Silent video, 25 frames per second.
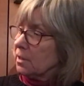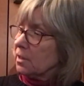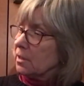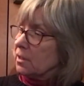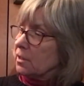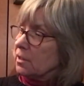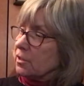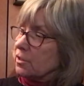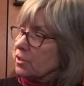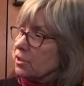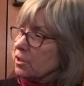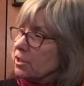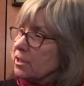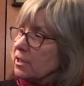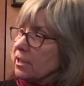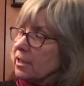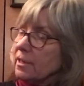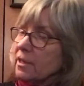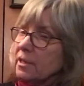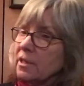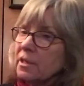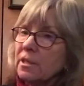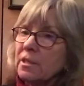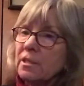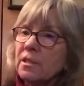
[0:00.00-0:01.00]
just
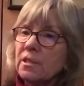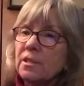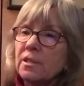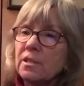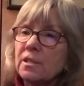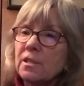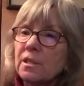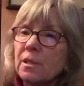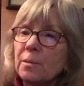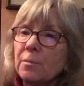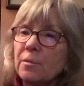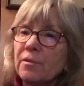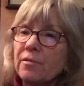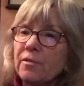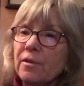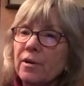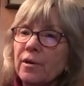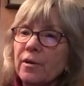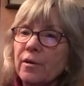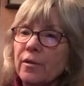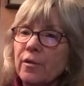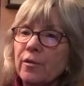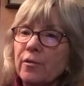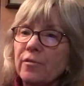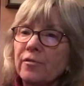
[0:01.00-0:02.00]
like he did some of our
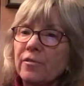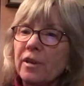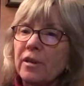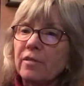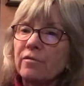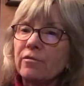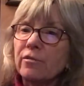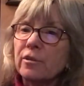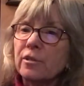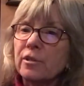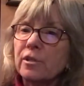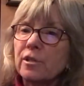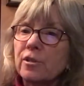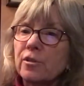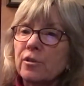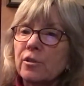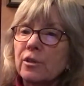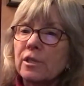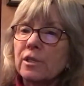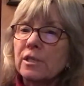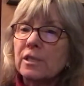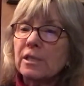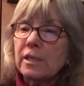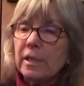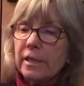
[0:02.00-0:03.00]
other favorite
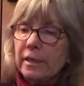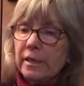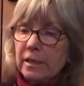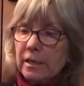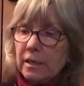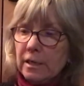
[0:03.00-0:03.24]
stories like,